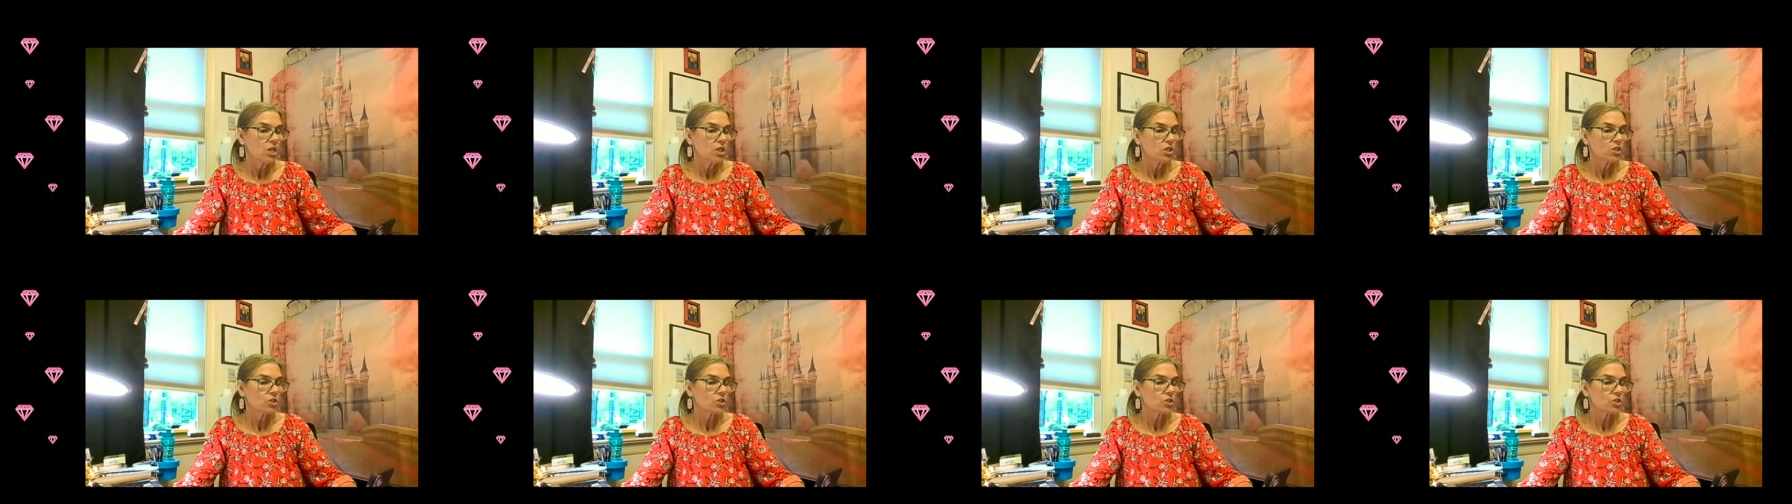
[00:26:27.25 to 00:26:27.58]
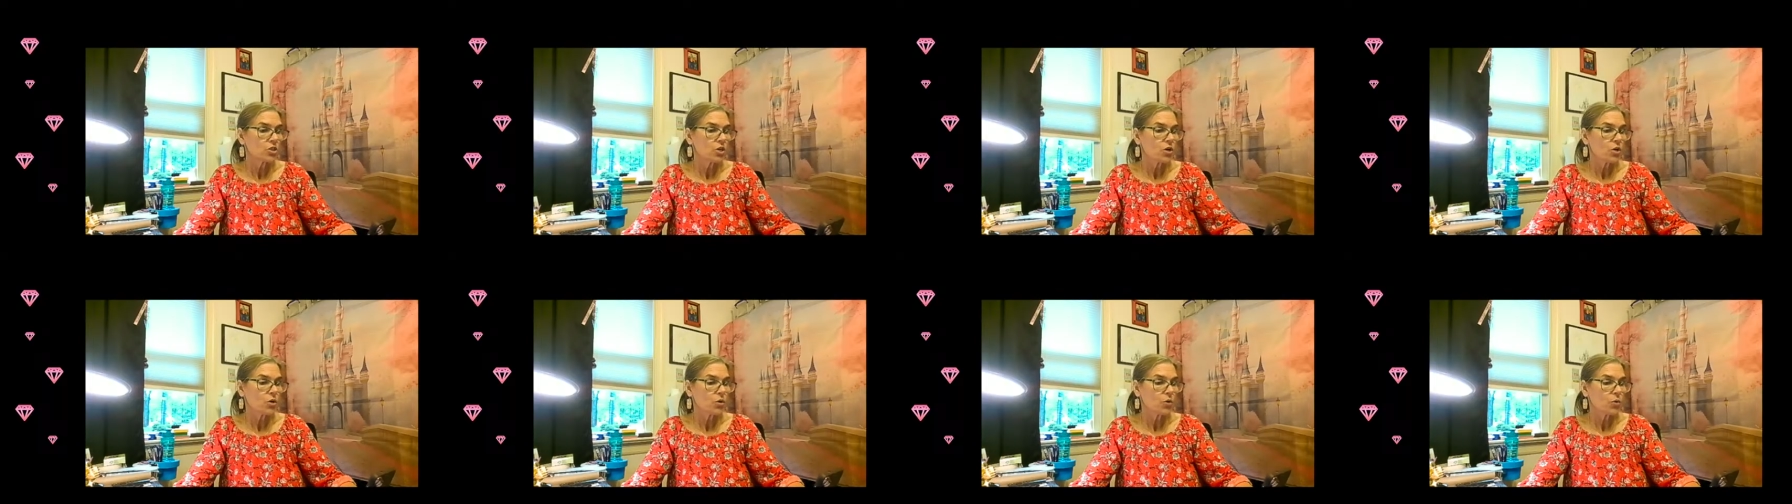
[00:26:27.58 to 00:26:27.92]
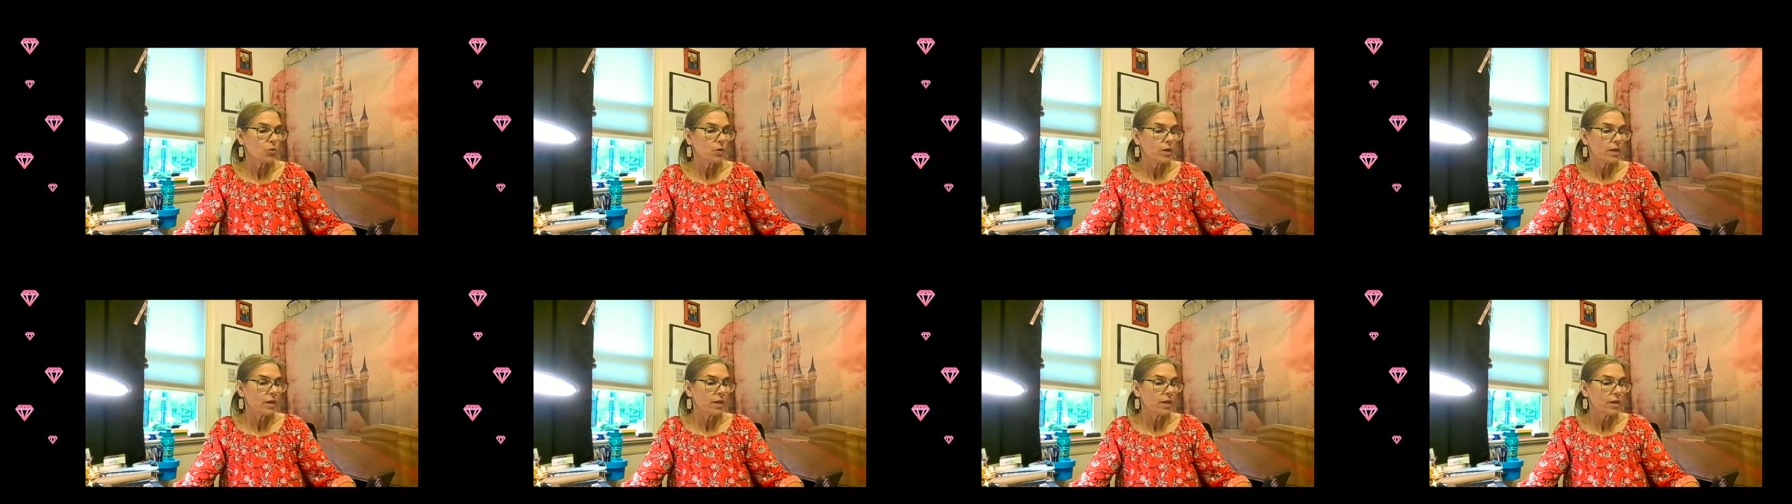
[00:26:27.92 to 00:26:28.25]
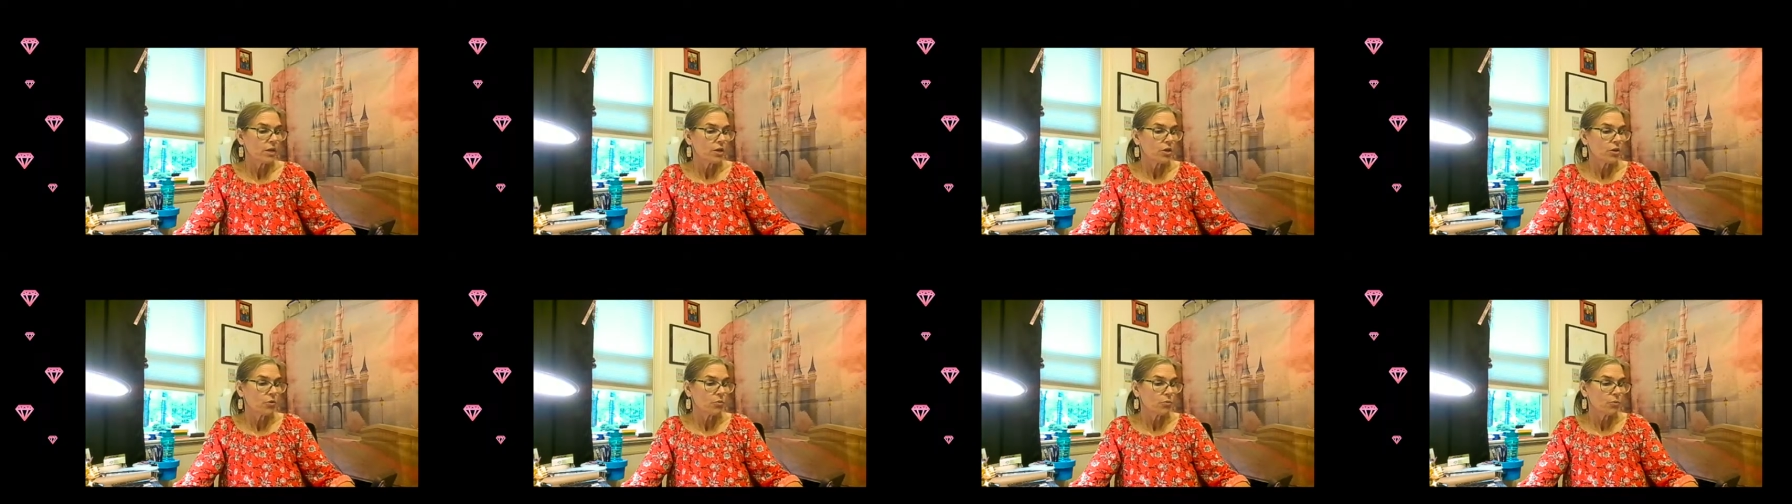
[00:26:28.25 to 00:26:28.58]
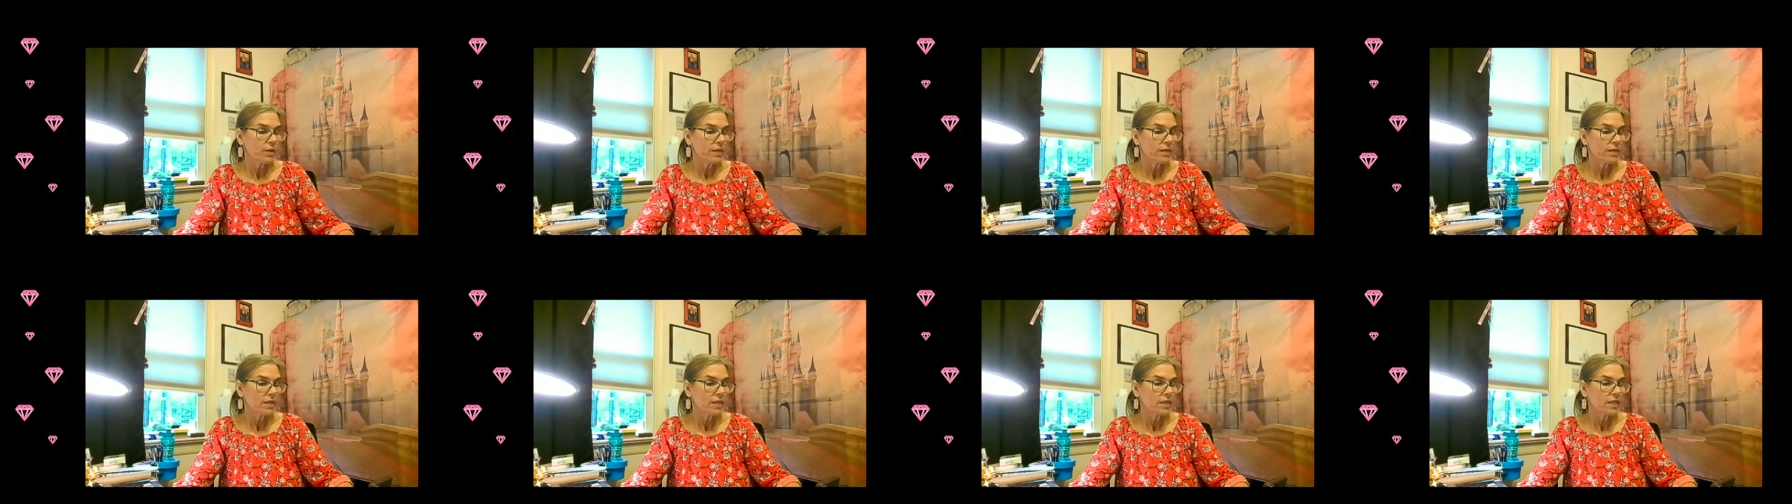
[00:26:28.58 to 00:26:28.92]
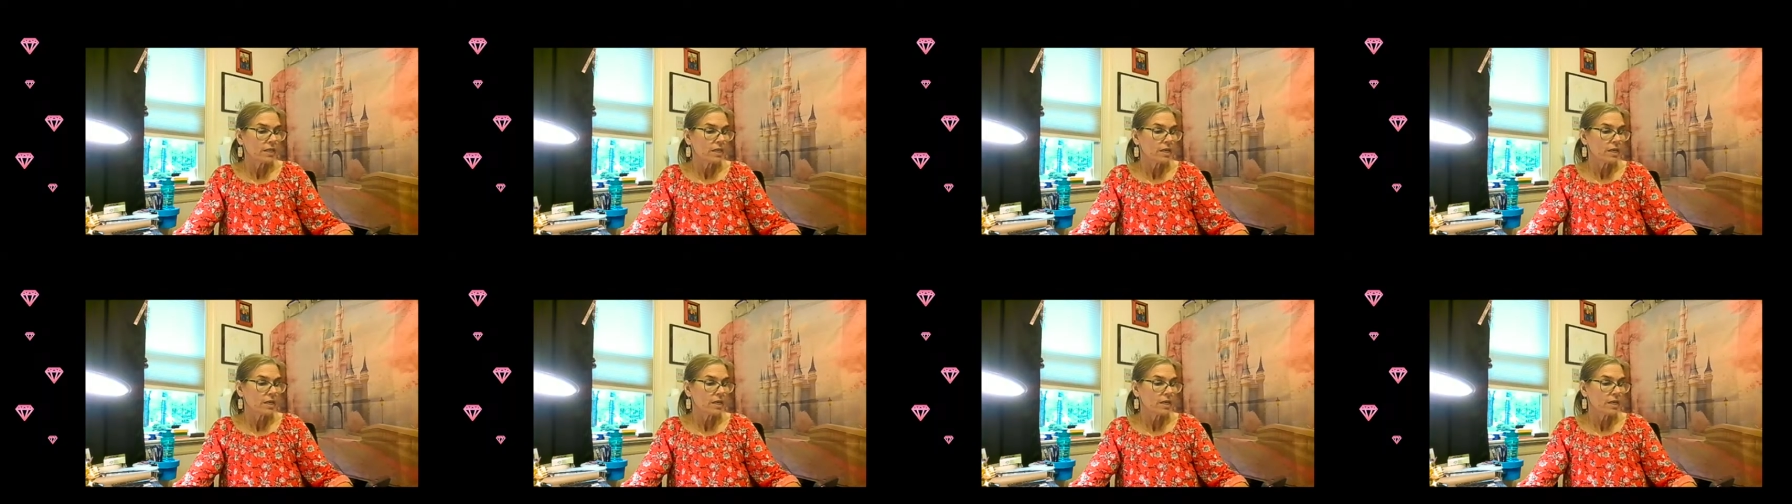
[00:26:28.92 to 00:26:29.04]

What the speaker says: So here we